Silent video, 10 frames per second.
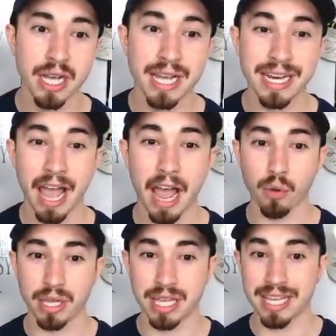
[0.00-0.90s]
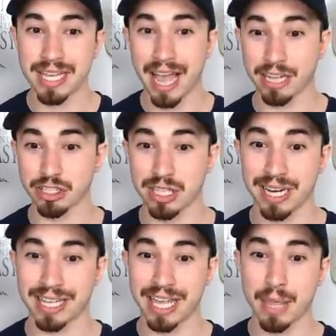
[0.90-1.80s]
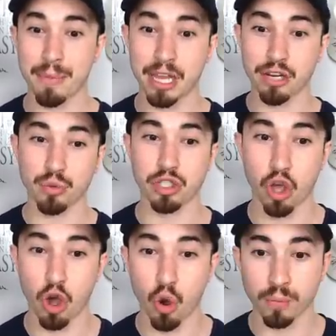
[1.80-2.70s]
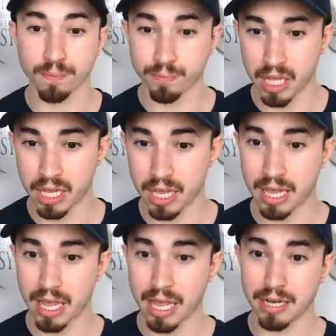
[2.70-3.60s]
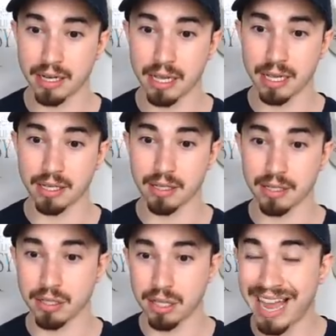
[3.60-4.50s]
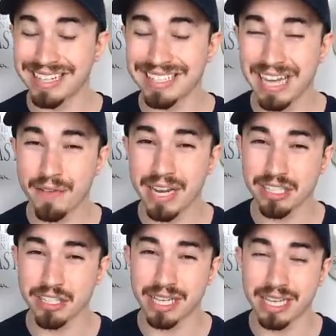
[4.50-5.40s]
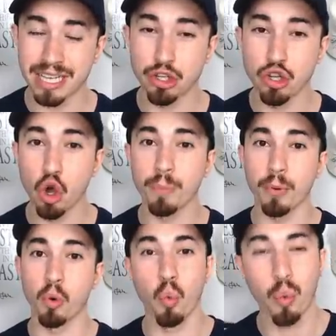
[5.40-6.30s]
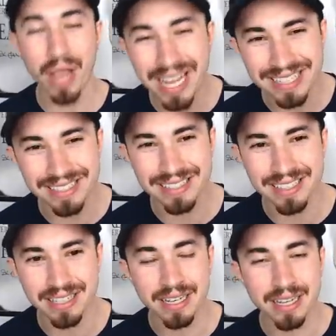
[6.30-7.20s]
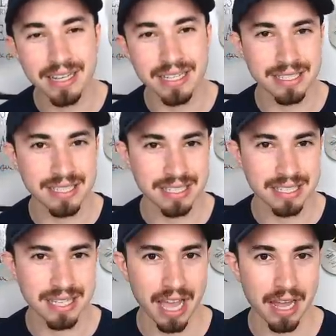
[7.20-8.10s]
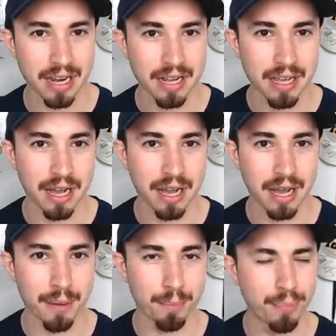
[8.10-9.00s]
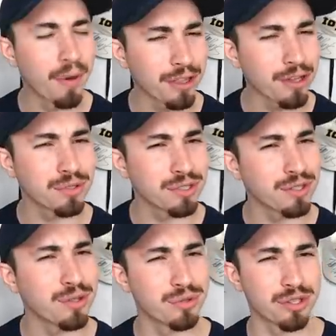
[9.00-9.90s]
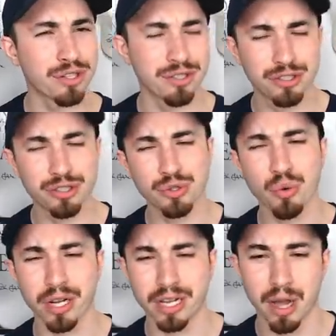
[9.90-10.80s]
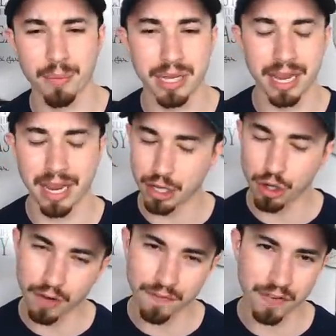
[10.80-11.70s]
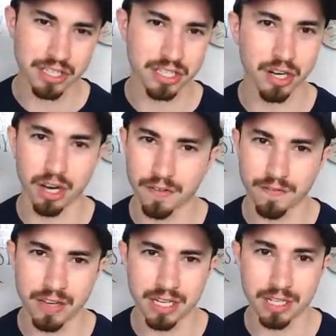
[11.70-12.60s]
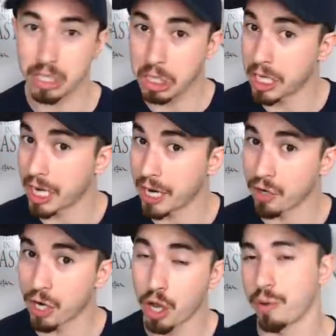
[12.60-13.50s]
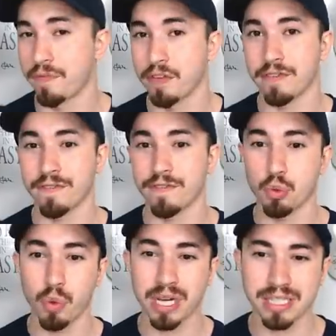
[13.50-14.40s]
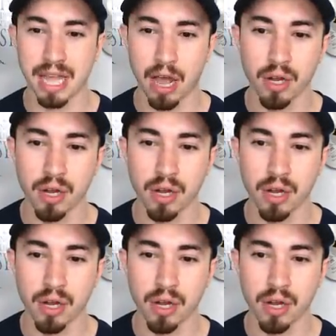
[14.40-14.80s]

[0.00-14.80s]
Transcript: now he actually kind of came into his own and and, and doesn't have necessarily any notable wins this season yet. Uh, but those those are sure to come, and he could finish the year undefeated. You never know if he if he wins out